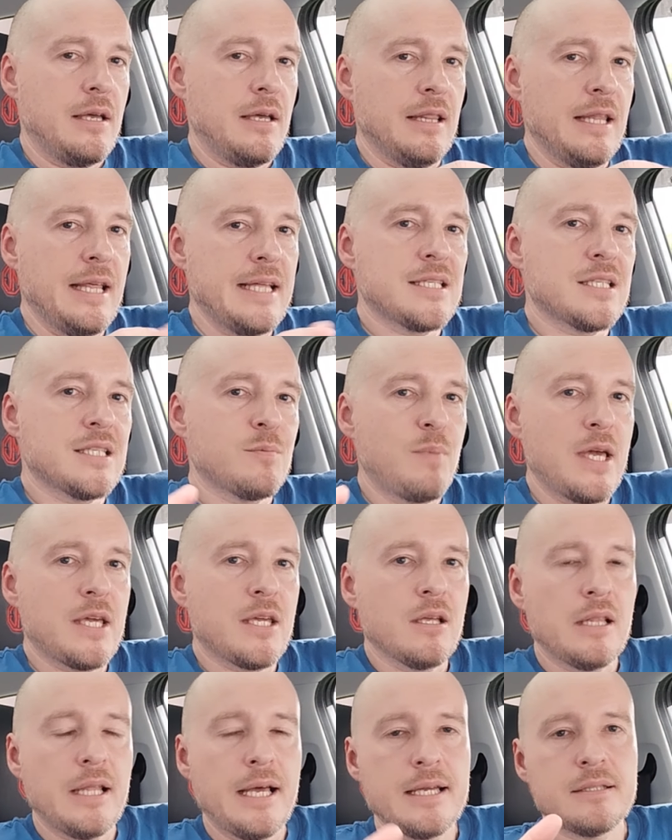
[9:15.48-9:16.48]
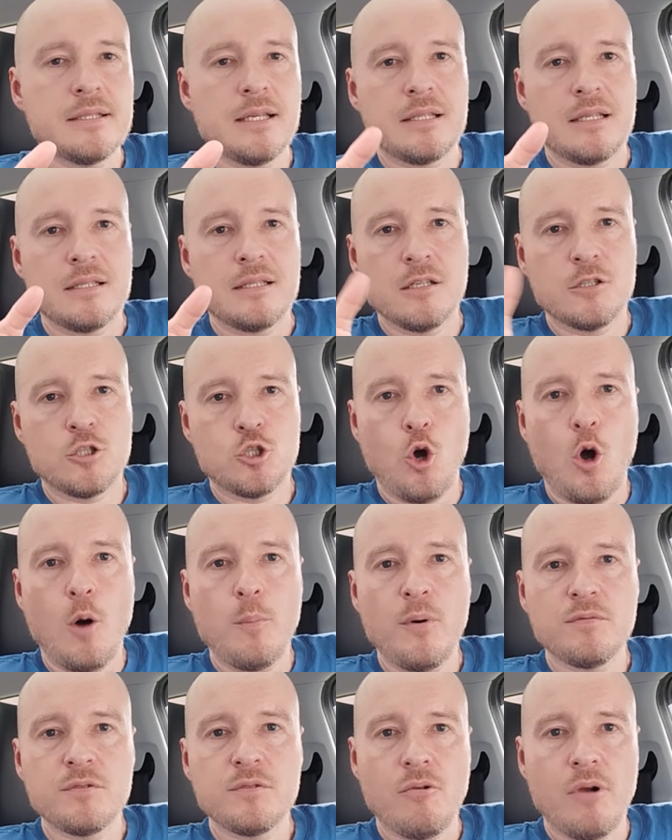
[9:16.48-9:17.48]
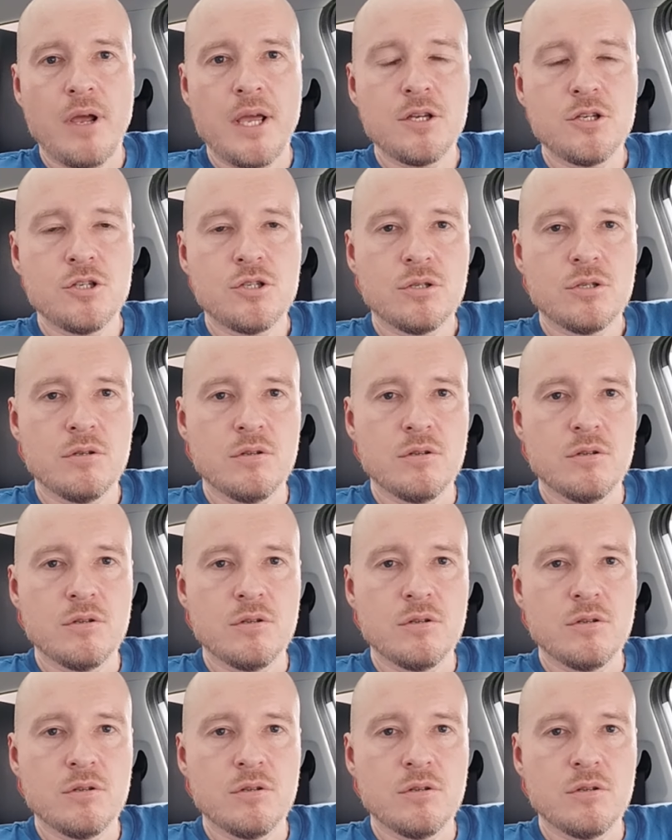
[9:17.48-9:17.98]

Let's speculate that at the top of the range,